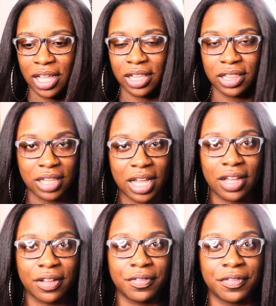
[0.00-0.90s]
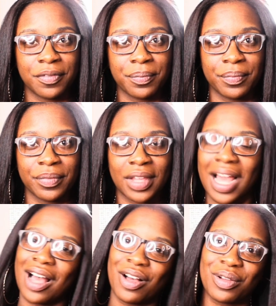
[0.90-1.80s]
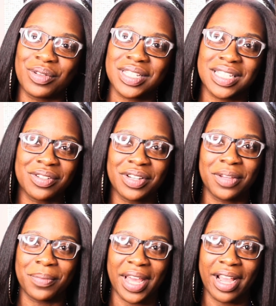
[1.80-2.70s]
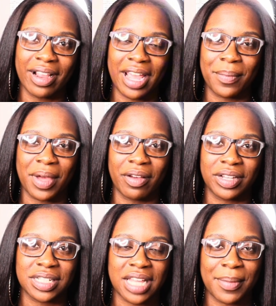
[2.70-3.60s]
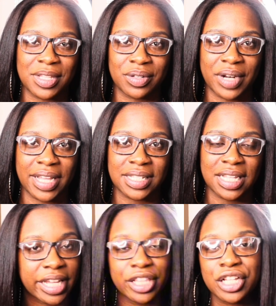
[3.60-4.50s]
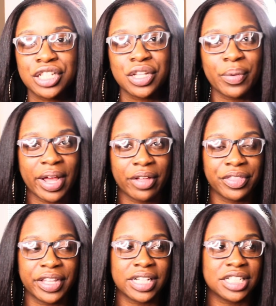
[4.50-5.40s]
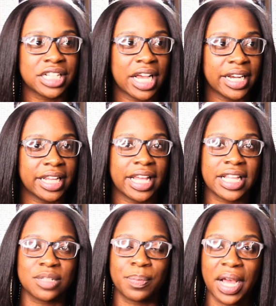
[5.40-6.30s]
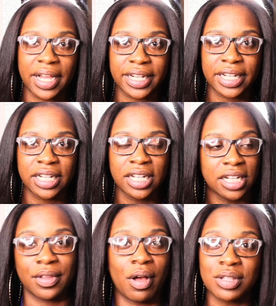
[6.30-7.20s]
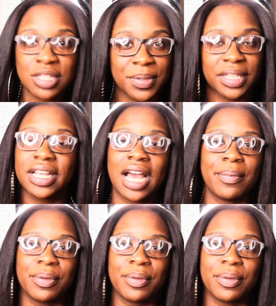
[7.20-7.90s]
love how silky my hair came out. It just came out so nice. looks so healthy, it's shiny, it has body. Ultimately, I'm